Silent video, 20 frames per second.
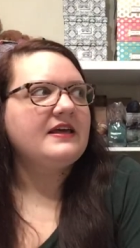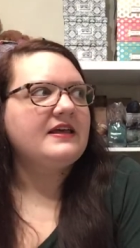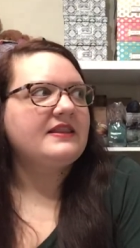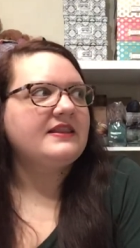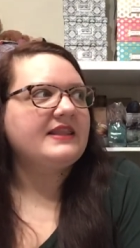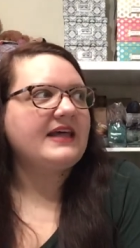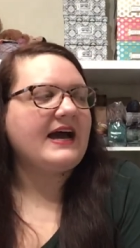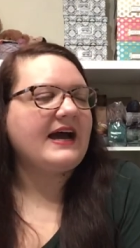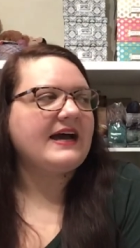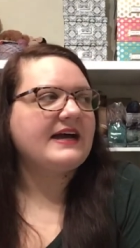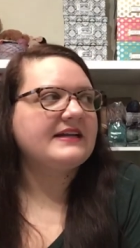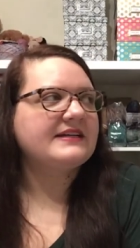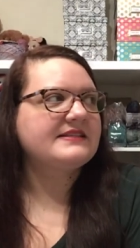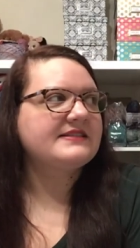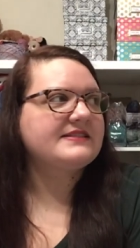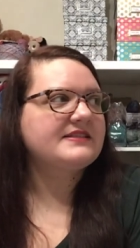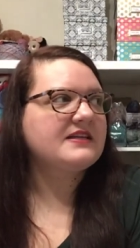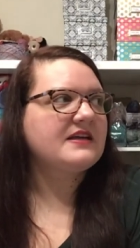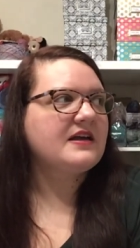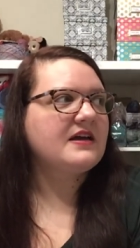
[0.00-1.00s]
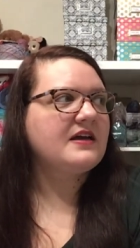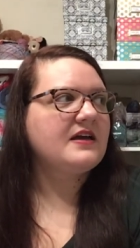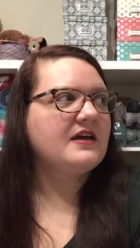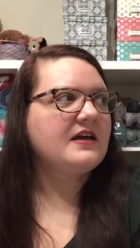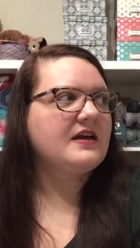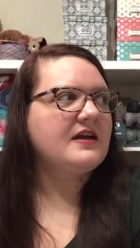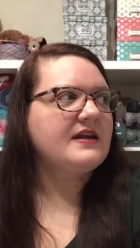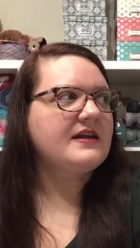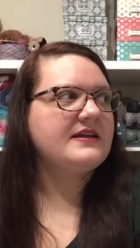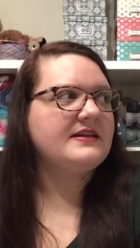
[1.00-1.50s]
that
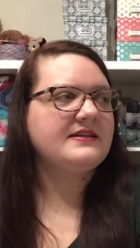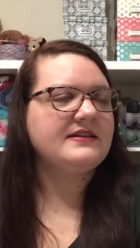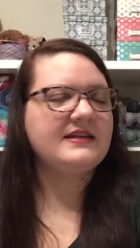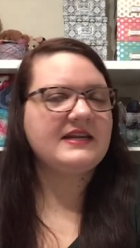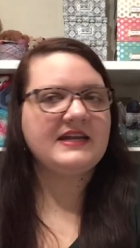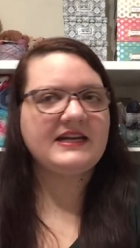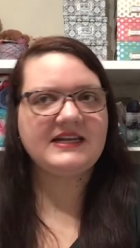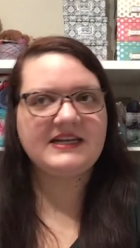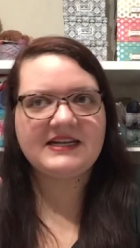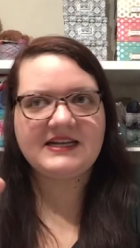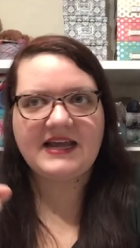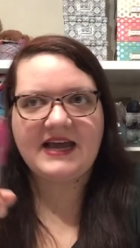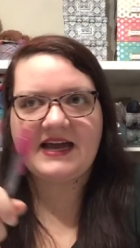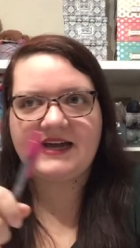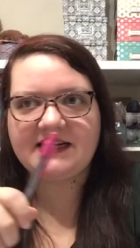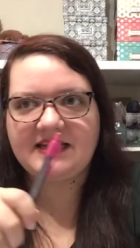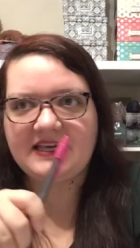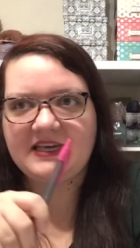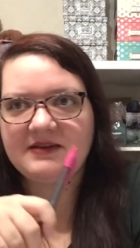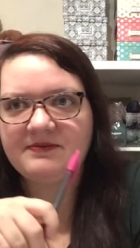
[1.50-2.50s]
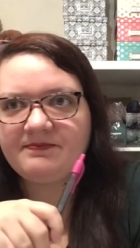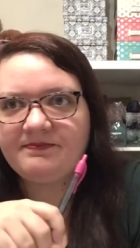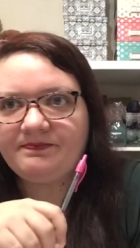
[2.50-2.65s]
Knitty Natty,